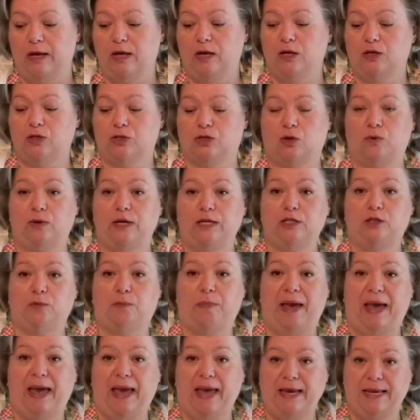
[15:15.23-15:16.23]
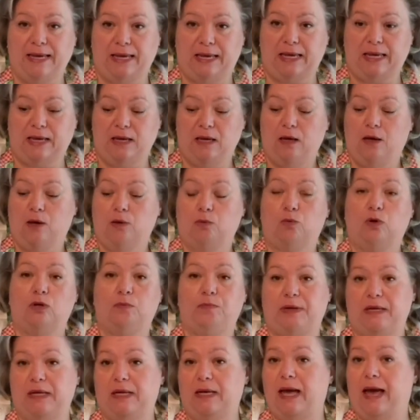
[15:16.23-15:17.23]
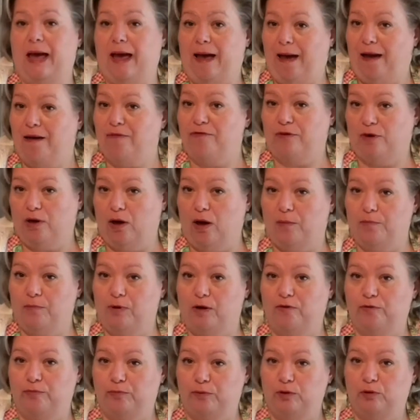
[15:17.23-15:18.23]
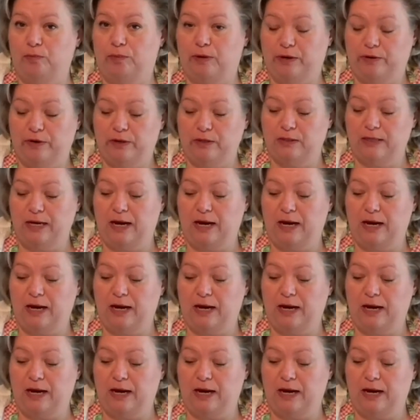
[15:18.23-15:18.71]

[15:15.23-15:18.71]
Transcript: So each baggie would be a half a cup of blueberries.